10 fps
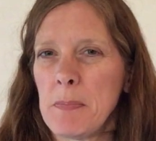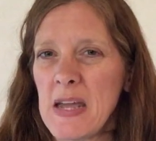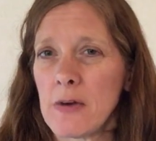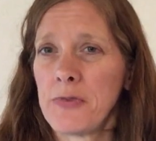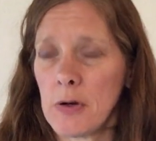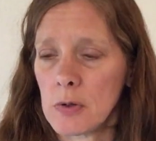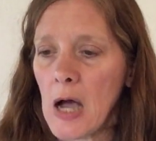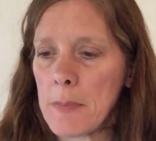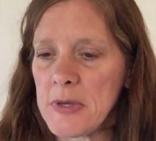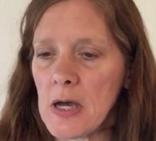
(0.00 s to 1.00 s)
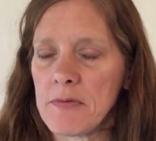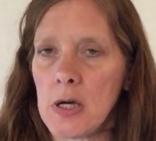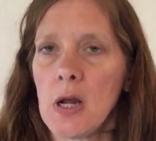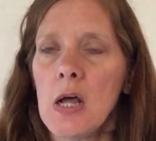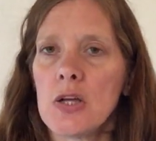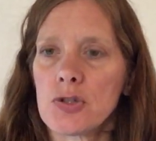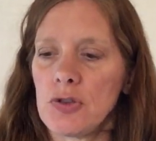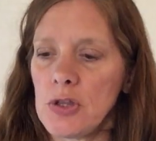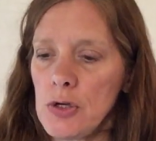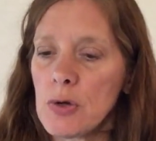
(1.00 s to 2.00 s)
to make a photocopy of it so
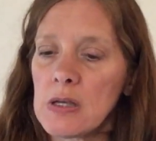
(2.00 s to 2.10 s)
that you